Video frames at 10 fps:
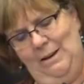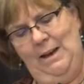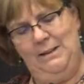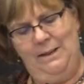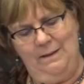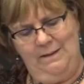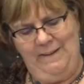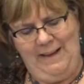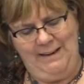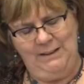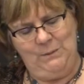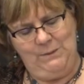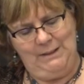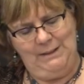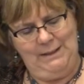as it aligns
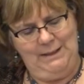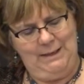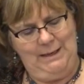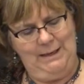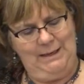with CD.